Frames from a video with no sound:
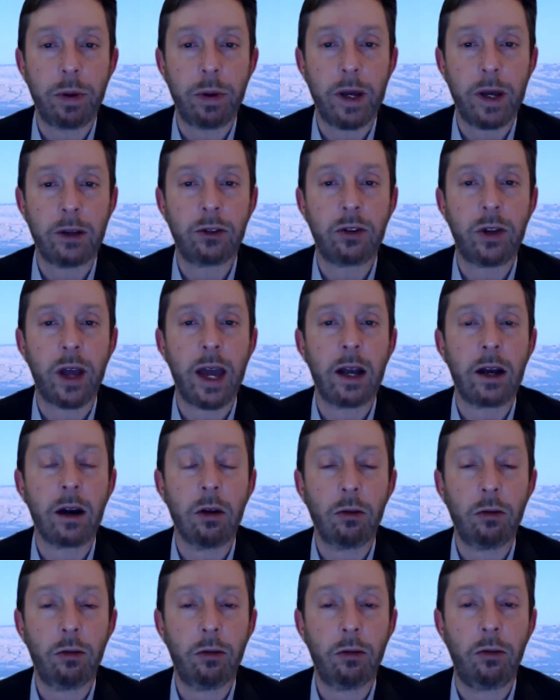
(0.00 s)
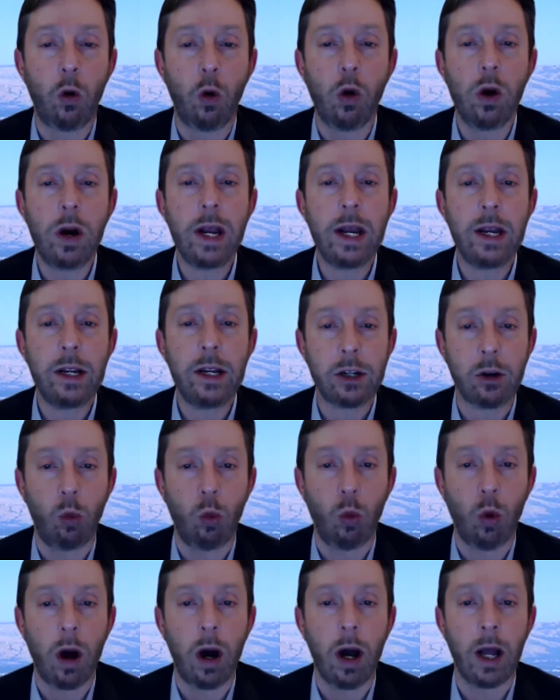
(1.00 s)
pigs take 40 to
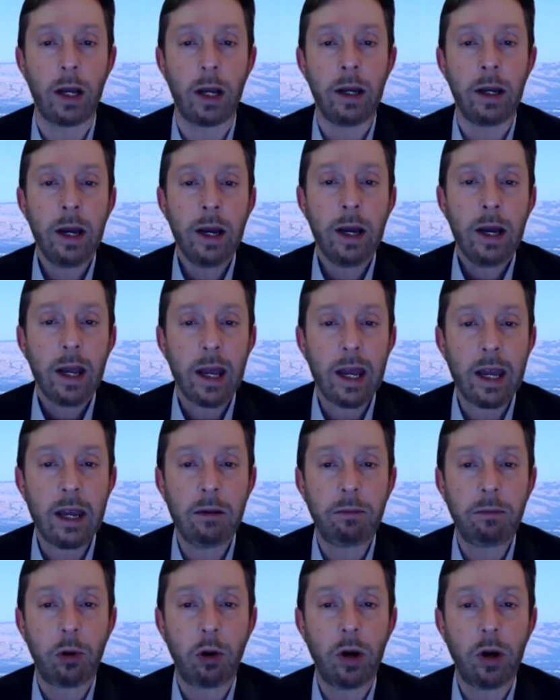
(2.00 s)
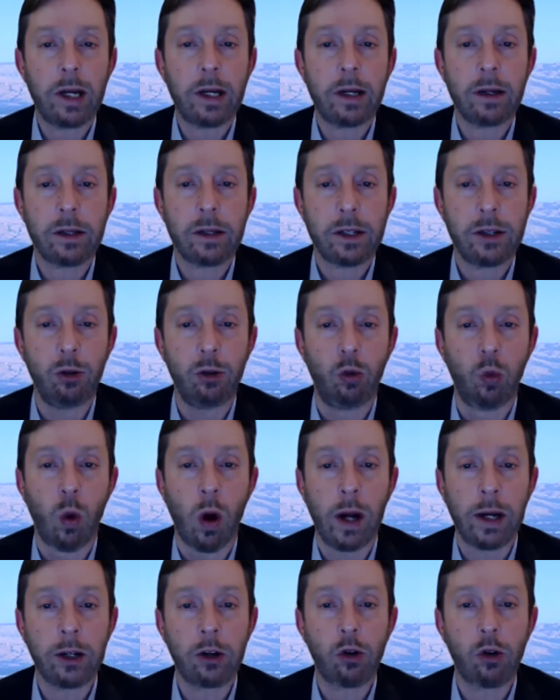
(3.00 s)
1 input to
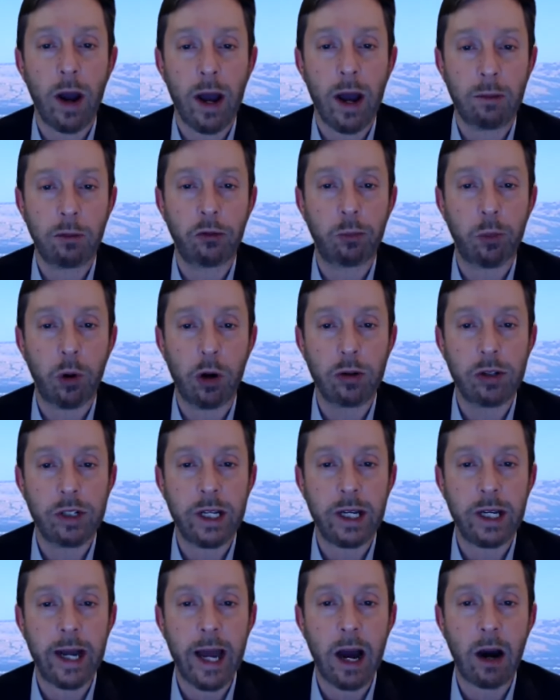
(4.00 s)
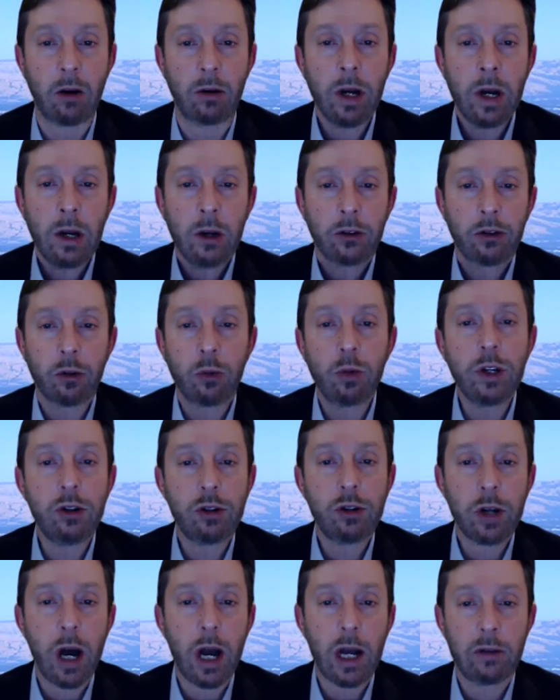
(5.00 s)
1 gram of protein out. So when you
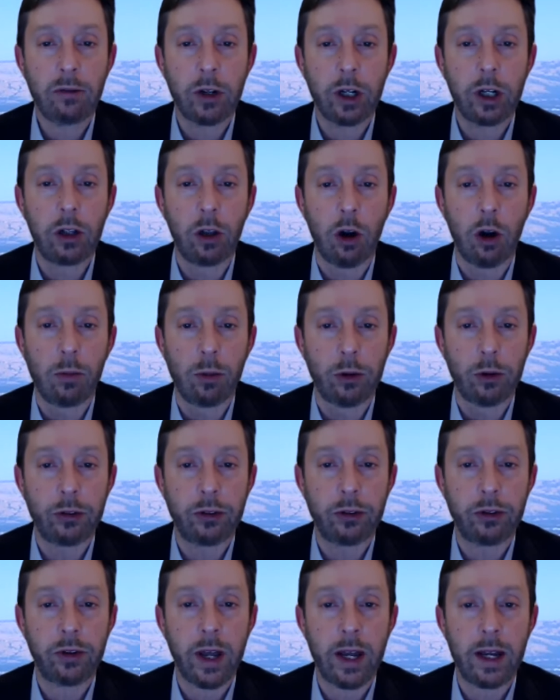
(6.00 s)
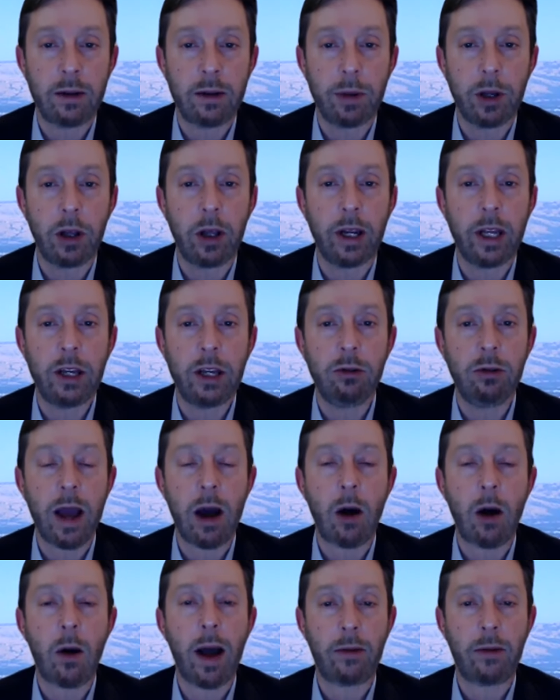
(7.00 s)
talk of a global sustainability, you
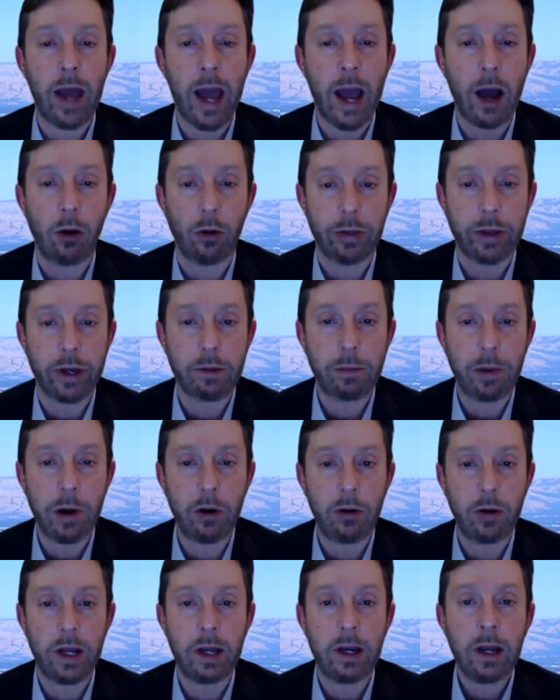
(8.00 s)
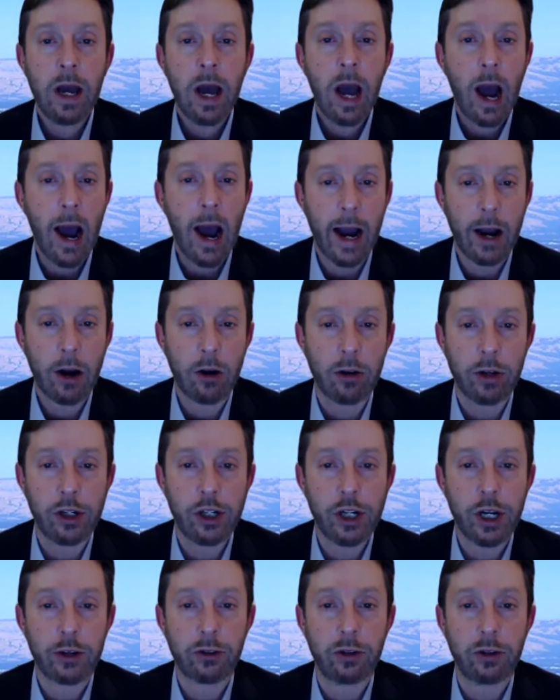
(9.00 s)
now have a health component, higher
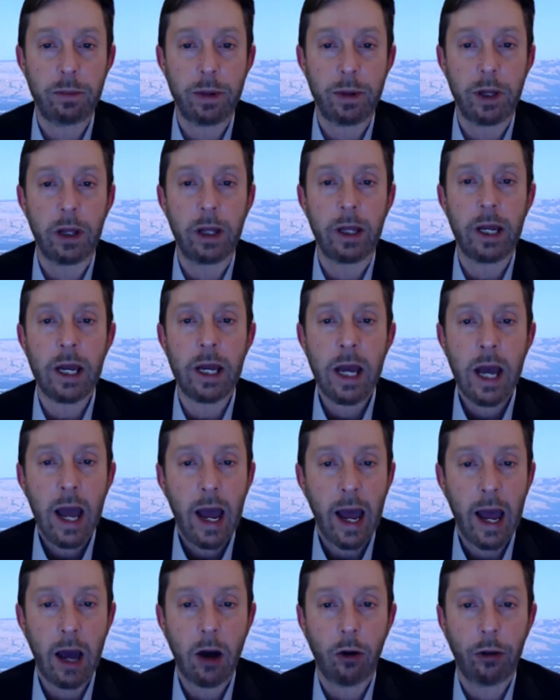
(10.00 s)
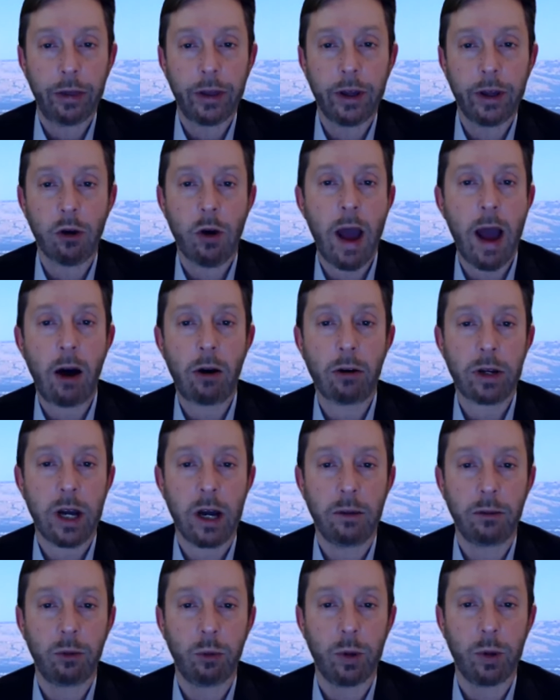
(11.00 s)
digestibility, healthier
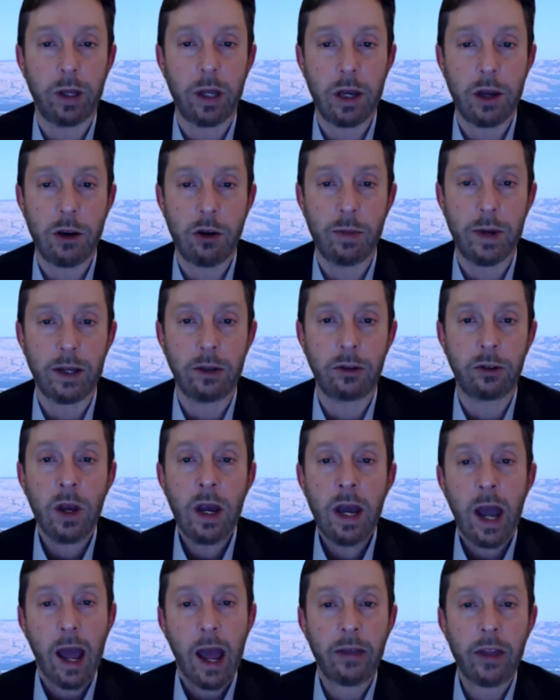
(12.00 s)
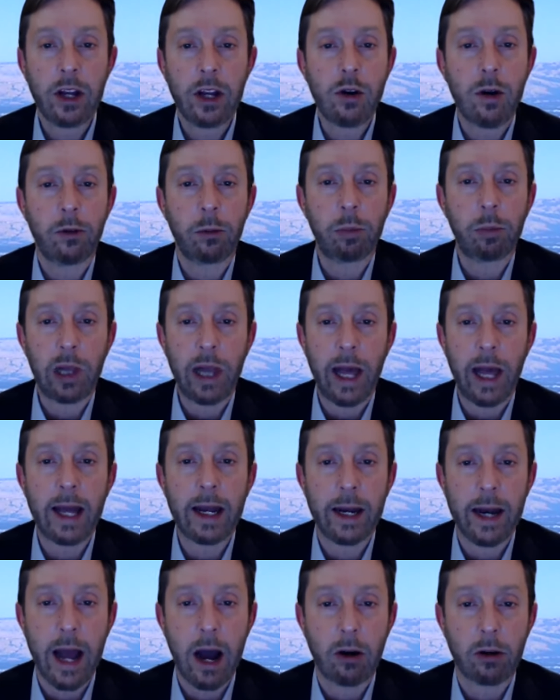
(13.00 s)
outcomes with the humans, and then you have a
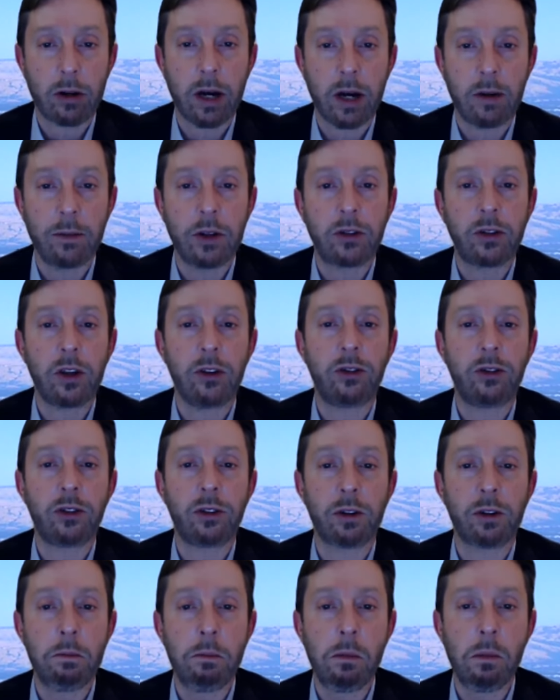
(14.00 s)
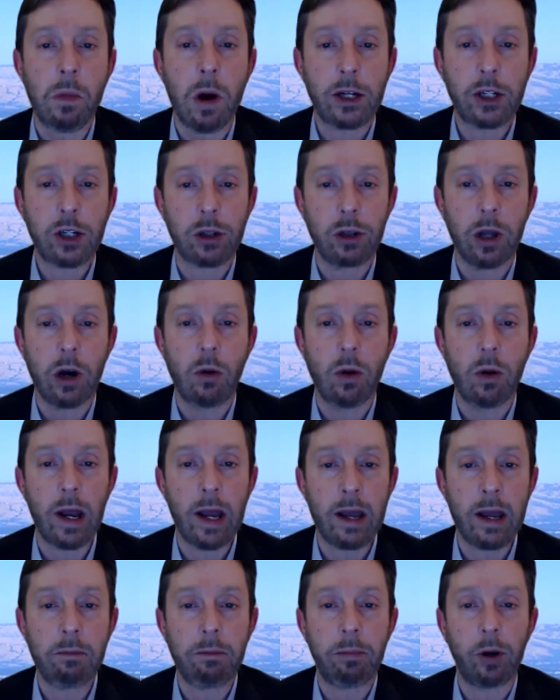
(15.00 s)
planet outcome that says it's a much lower
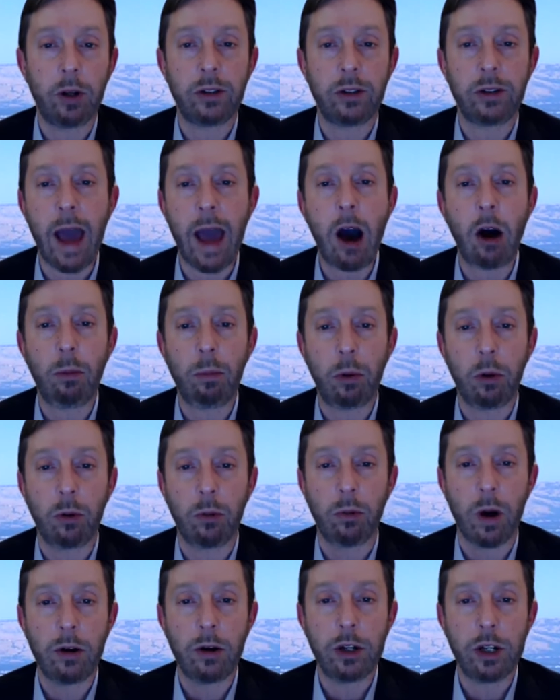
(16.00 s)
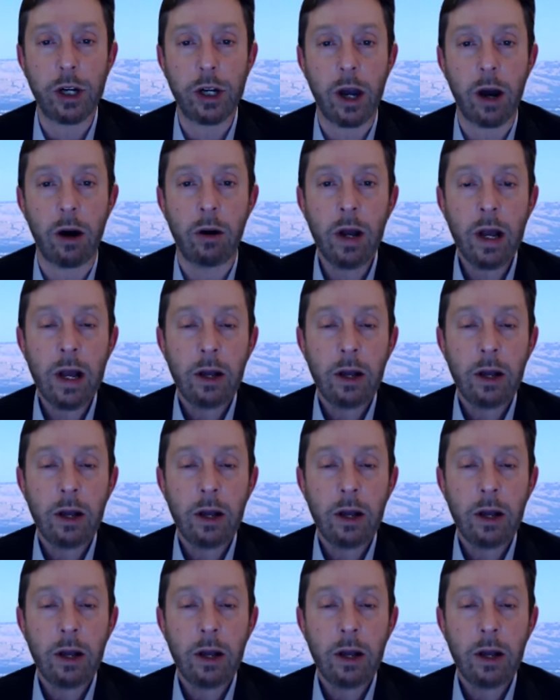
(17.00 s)
input to output ratio.